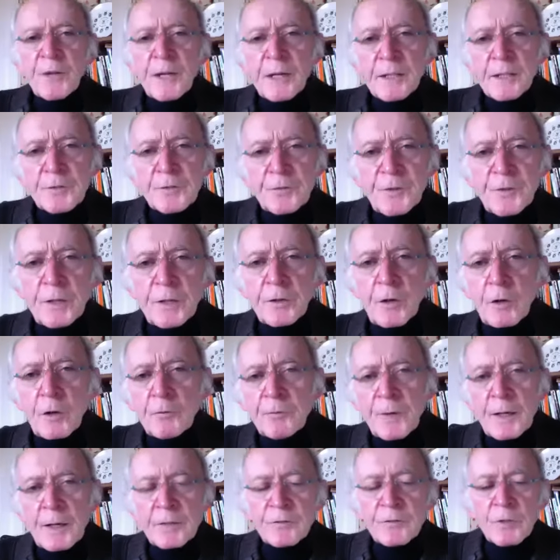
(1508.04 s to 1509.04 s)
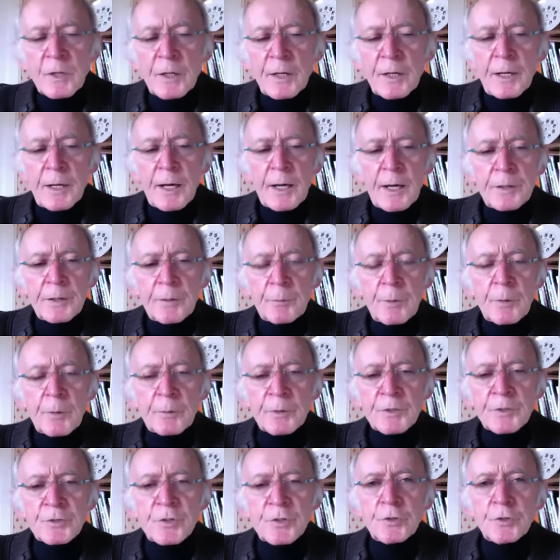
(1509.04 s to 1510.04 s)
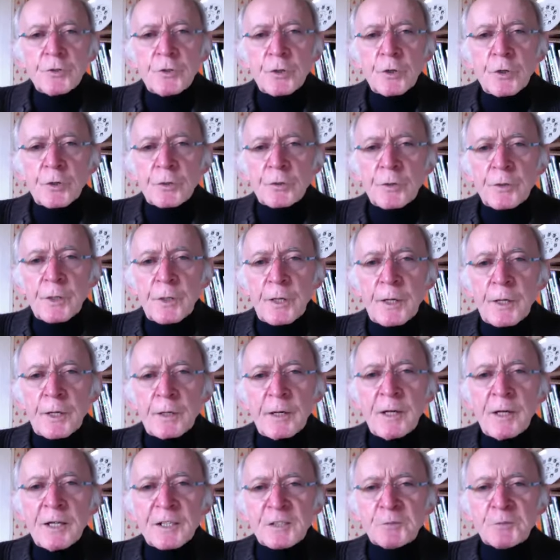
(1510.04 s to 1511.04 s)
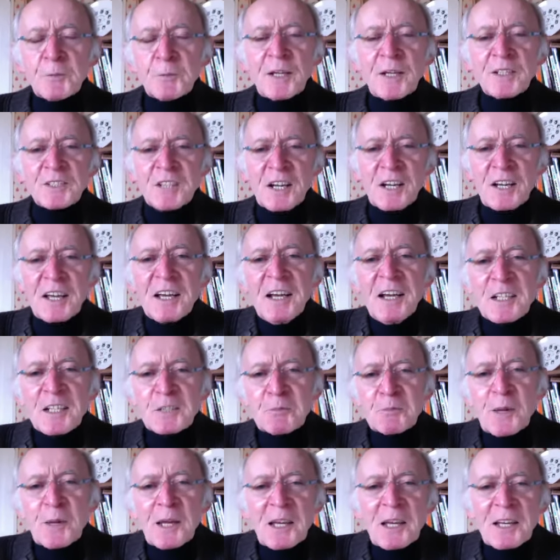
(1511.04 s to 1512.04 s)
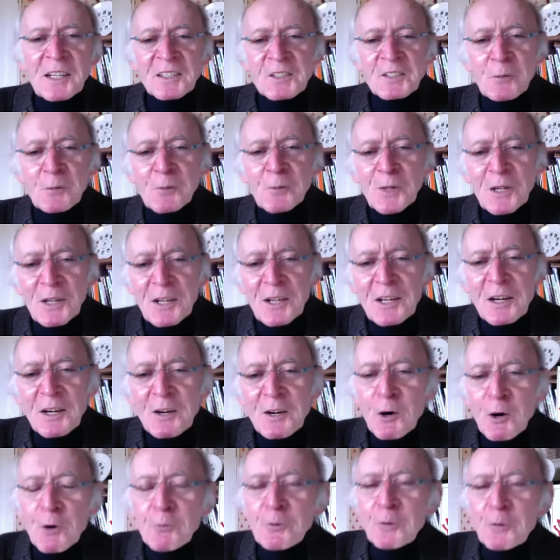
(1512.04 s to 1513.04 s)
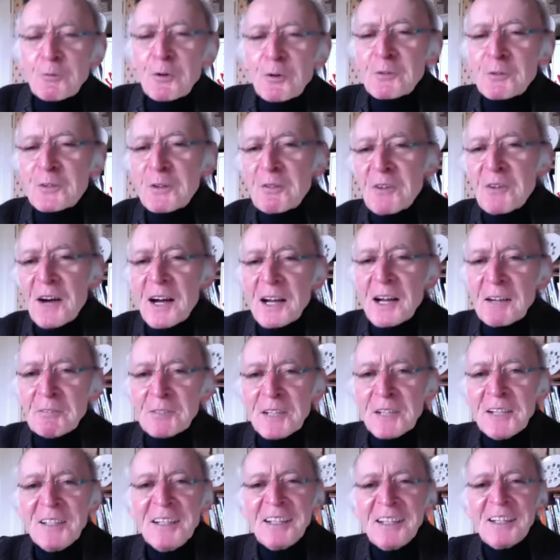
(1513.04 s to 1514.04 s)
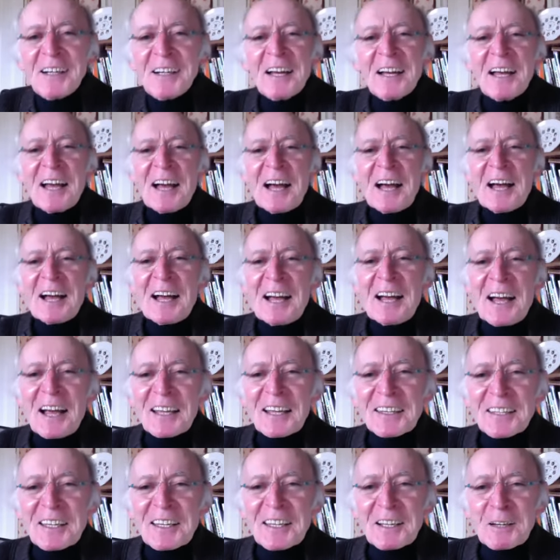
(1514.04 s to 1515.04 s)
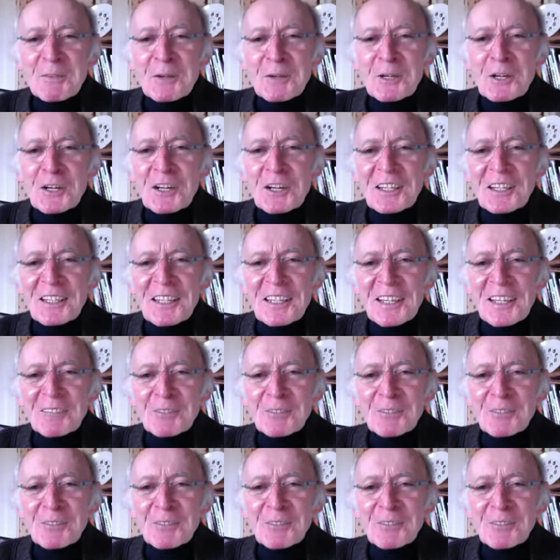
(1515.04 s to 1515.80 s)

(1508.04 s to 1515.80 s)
that's fair enough, actually, and they probably should do it, especially speaking of somebody over 55. I think it's a good idea and